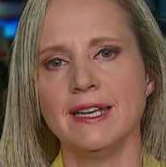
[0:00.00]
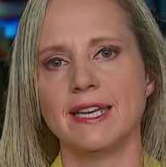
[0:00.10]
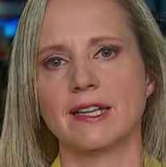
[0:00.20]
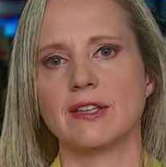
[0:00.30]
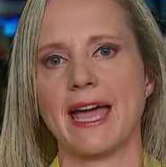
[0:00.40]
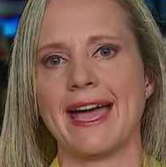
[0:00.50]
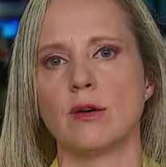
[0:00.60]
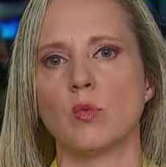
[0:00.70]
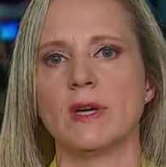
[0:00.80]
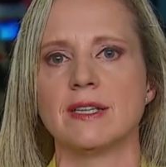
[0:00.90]
it can mm.
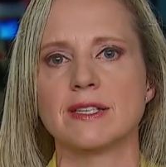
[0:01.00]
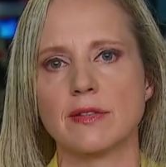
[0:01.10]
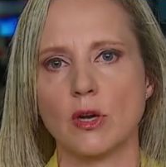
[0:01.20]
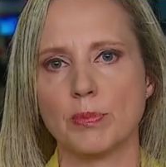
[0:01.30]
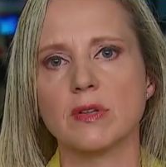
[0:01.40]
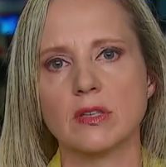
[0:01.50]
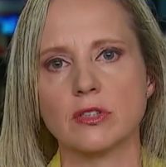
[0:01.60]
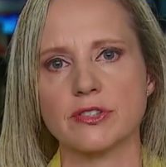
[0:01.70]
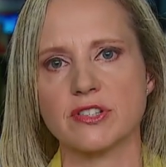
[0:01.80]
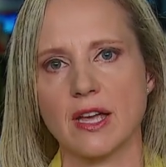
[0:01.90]
add wind to their
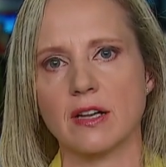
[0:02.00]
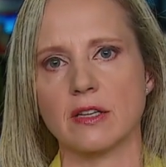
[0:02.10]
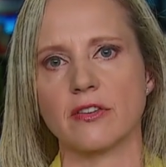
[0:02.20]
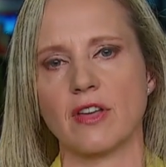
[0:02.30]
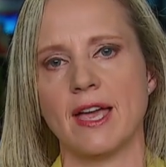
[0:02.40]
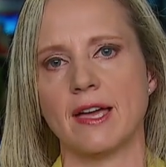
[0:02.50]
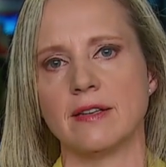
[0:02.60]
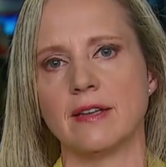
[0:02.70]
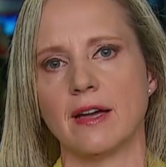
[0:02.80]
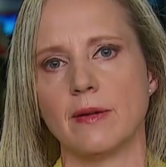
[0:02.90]
political sails.
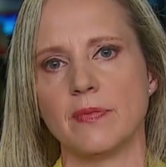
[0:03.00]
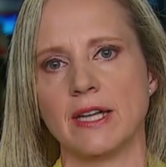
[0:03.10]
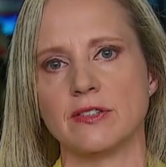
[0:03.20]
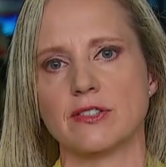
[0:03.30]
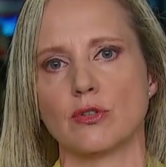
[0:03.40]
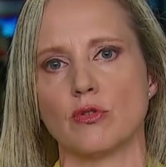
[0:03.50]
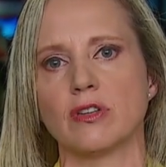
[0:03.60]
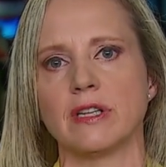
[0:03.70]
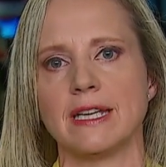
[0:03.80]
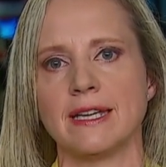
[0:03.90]
And, um, and
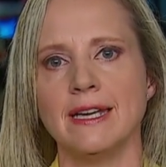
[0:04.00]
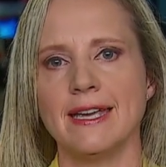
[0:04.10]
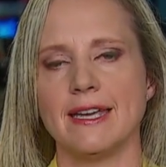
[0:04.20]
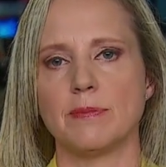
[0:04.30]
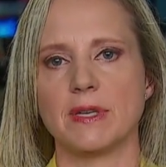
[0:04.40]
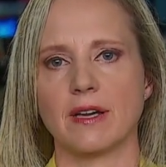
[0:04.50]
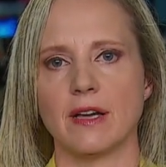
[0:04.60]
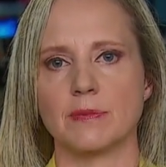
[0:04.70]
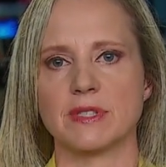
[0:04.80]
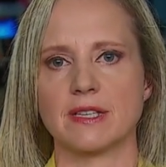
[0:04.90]
certainly it
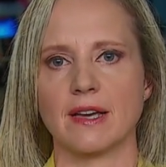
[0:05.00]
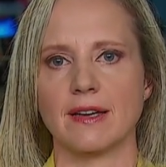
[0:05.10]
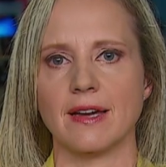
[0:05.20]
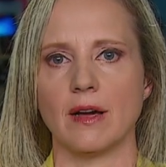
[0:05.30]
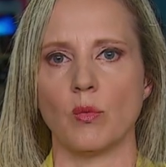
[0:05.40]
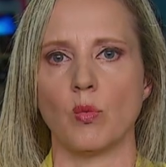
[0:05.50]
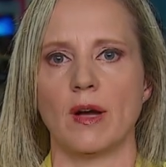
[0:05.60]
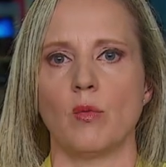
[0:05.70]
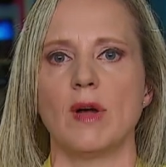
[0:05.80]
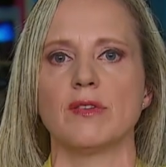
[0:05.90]
becomes uh,
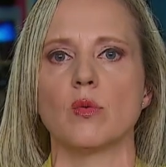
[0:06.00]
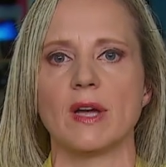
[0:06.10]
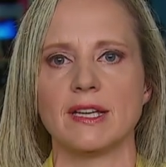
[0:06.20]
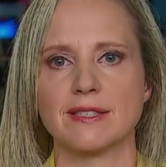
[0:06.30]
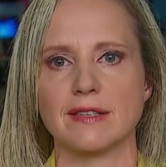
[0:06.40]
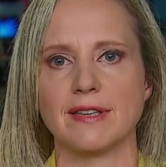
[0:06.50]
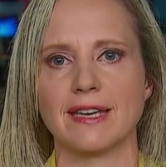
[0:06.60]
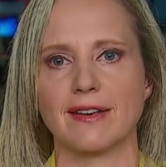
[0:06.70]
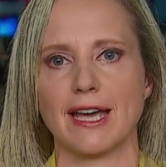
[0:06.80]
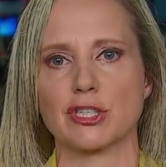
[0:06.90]
uh, one of the ways that they
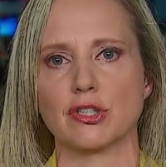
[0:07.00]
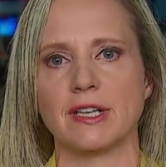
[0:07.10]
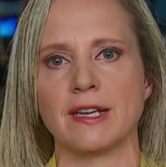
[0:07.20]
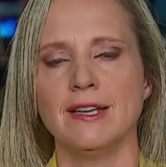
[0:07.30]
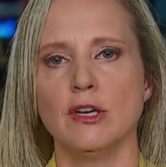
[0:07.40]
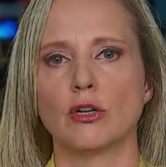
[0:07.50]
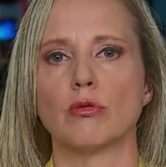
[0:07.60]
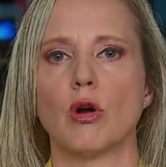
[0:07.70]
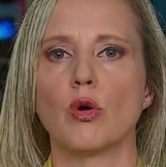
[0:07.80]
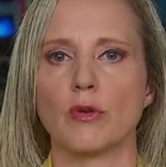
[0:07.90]
can actually
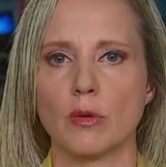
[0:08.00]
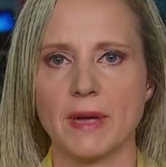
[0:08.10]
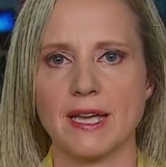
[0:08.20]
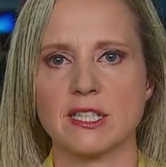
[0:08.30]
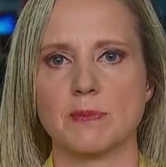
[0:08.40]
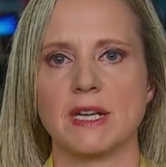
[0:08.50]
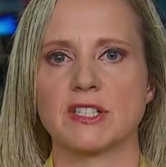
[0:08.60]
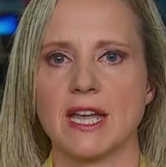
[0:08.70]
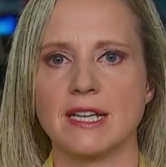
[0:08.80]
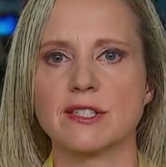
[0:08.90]
grow their base,
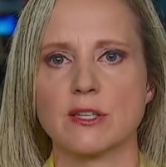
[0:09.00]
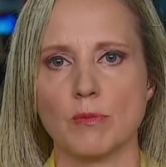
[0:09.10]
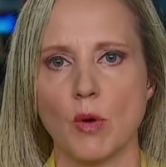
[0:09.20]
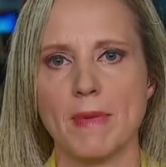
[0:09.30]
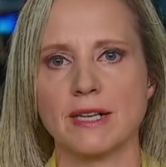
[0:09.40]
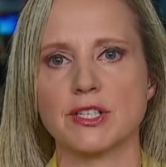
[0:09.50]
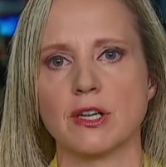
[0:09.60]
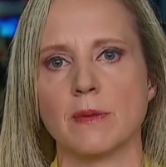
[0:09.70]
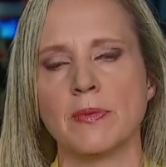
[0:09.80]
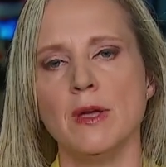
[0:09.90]
maintain some
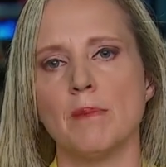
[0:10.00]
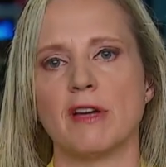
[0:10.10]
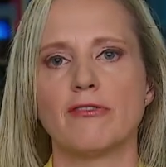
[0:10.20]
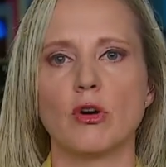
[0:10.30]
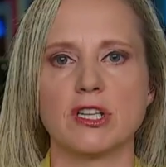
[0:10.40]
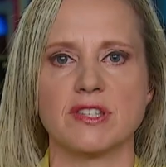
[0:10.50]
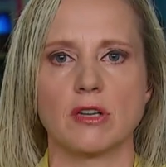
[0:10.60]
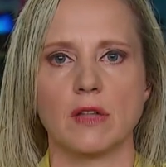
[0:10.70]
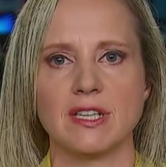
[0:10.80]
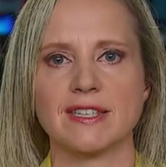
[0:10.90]
momentum by
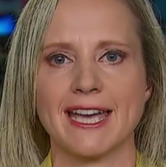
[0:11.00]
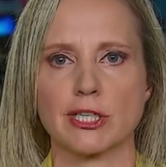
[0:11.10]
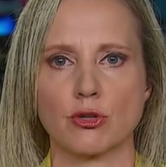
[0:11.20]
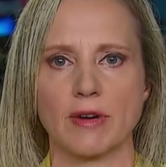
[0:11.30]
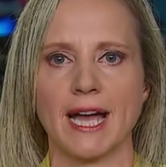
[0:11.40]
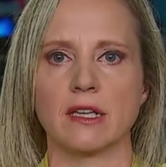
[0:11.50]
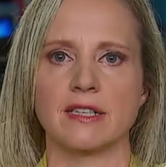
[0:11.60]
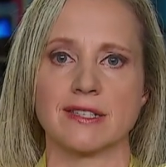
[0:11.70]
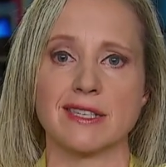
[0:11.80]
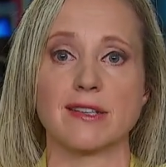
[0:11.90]
focusing on on these
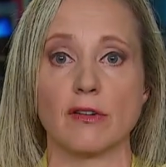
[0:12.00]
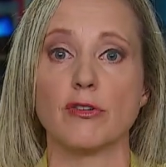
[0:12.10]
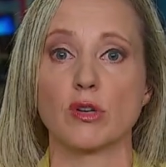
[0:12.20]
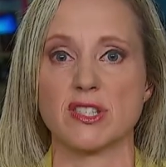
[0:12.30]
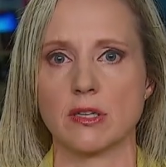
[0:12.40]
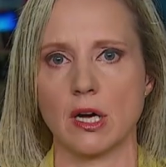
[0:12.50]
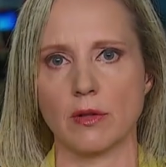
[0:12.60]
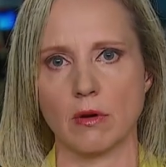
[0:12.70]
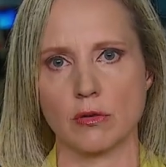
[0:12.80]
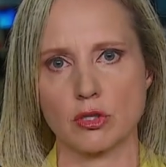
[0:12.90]
externalities instead of focusing on
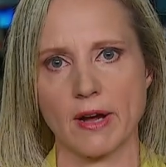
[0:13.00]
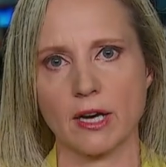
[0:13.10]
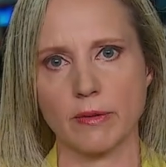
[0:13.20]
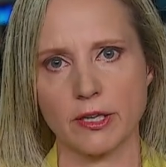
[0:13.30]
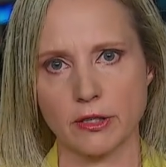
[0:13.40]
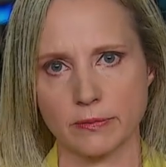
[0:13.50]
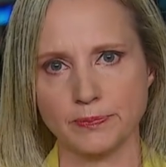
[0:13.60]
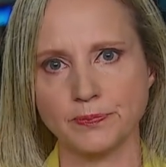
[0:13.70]
their own track record.